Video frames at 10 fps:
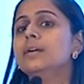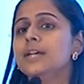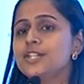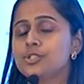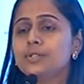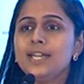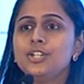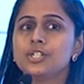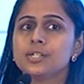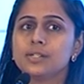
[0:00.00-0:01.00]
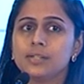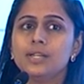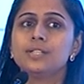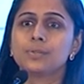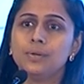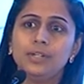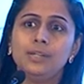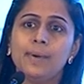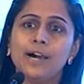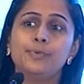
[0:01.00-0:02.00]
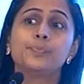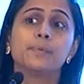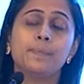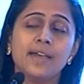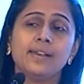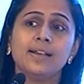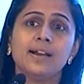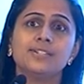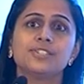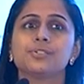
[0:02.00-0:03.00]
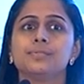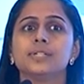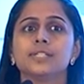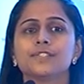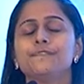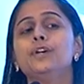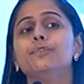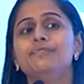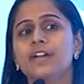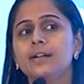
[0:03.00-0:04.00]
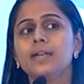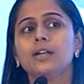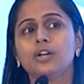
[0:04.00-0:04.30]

education is all about preparing our students for a very